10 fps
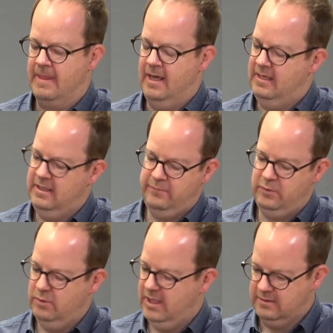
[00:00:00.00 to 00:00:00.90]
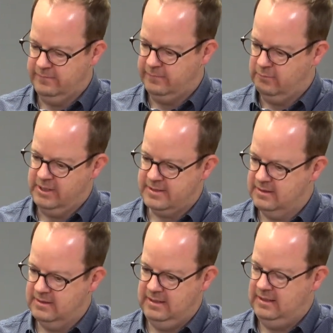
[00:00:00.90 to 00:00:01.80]
And if you had a
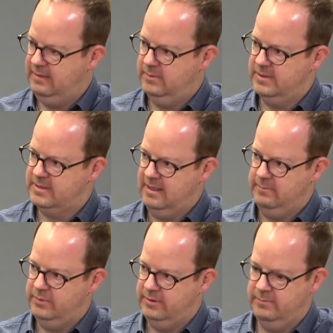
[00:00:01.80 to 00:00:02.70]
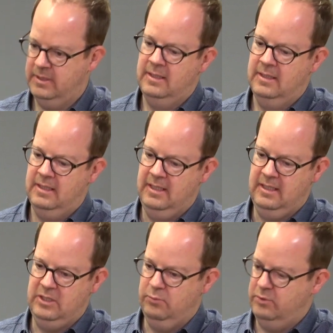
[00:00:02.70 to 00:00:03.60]
fluorescently labeled sample
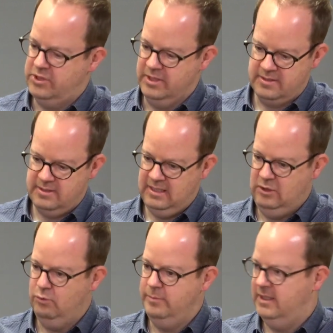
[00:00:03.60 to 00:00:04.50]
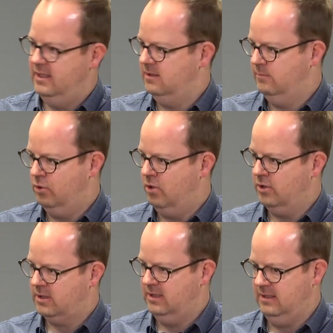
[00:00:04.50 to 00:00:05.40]
and you would just illuminate it
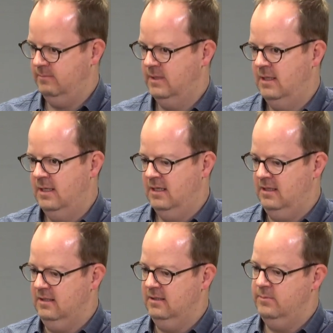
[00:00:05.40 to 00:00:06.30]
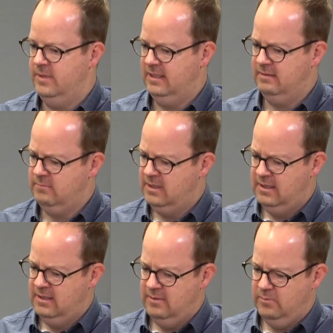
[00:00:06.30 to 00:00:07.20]
broadly, then
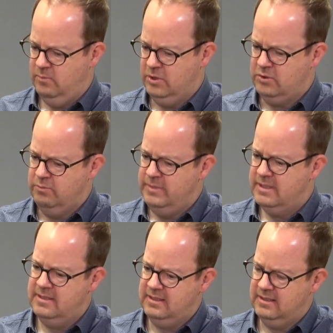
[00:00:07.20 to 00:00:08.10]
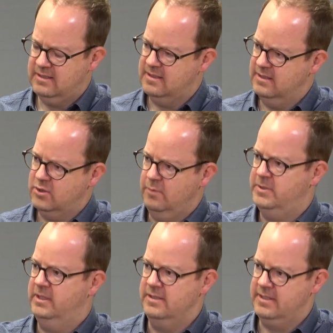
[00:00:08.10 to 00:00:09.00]
what you're missing is this
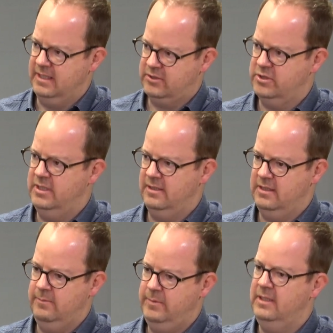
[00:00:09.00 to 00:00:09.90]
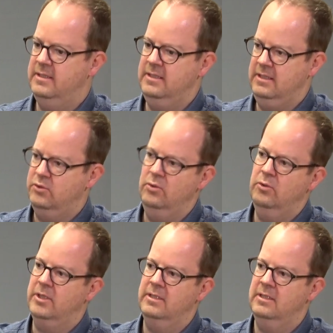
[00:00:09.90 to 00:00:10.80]
optical sectioning, the ability to
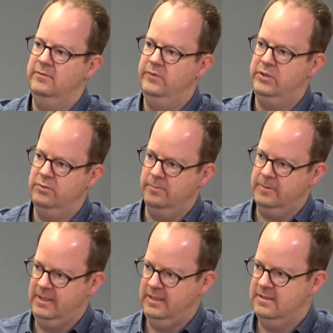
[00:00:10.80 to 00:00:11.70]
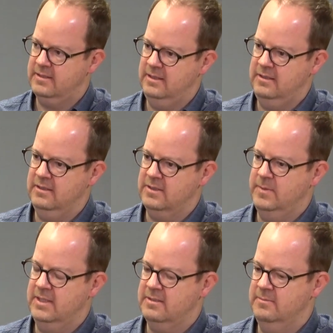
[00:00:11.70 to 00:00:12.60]
look at individual planes in the
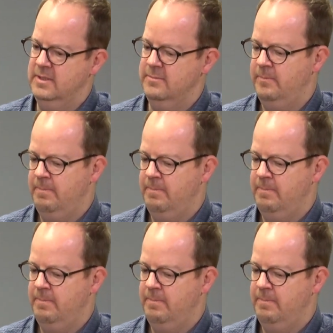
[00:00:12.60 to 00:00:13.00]
specimen.